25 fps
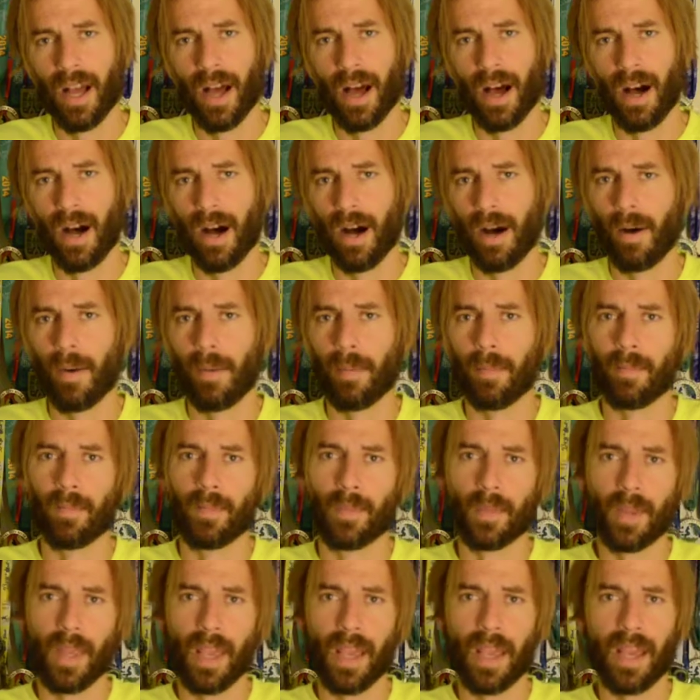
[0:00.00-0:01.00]

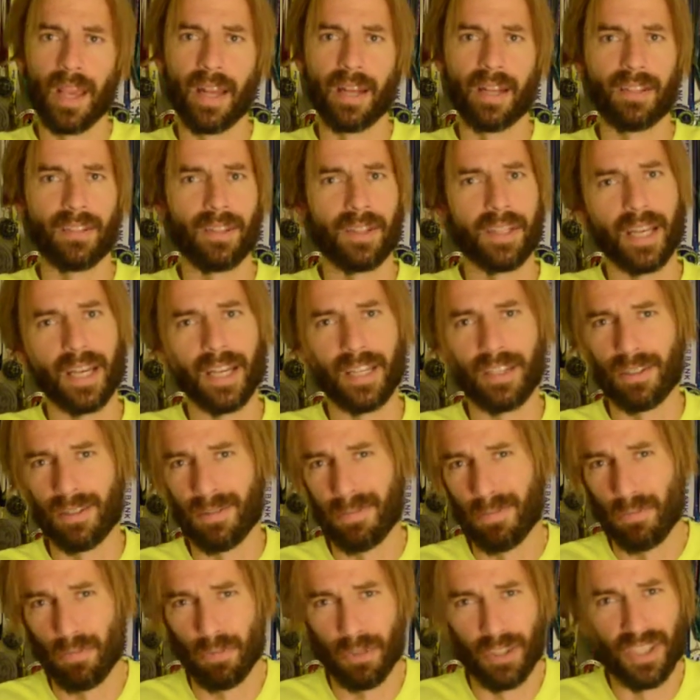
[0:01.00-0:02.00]
And it's a nice
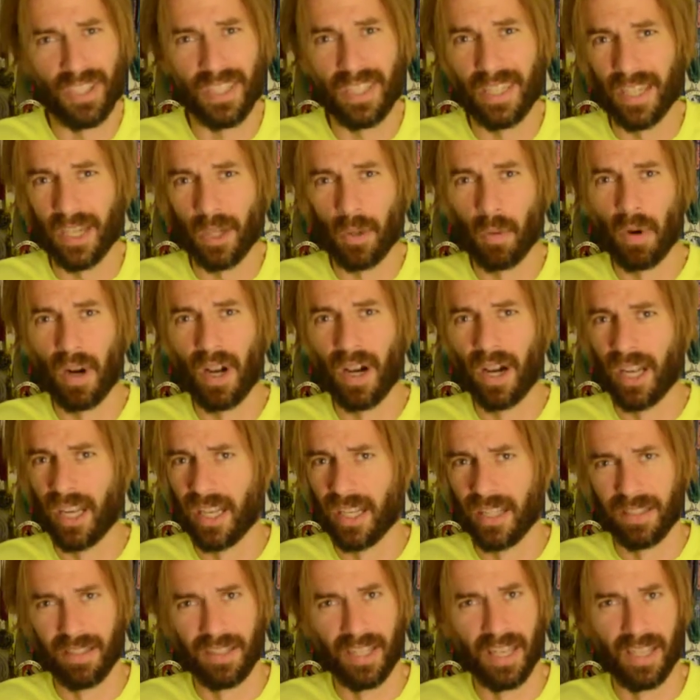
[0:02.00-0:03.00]
scenic
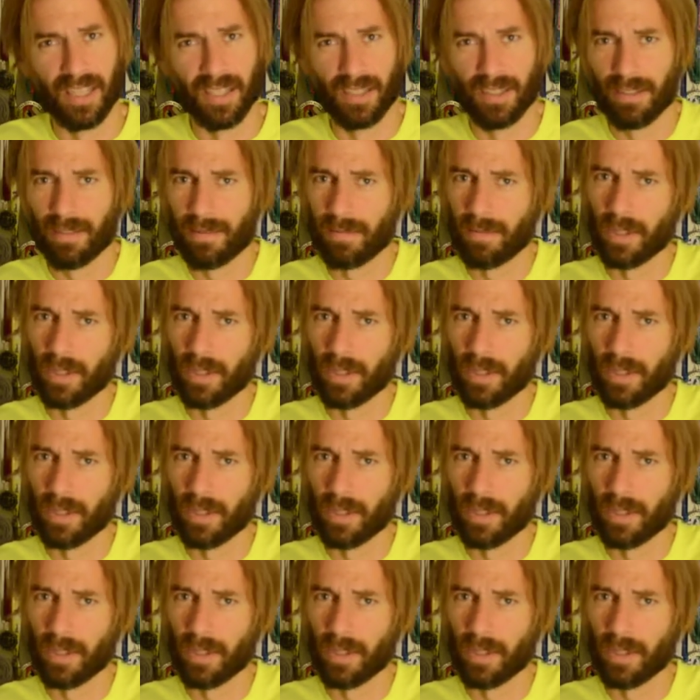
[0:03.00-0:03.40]
run, a nice,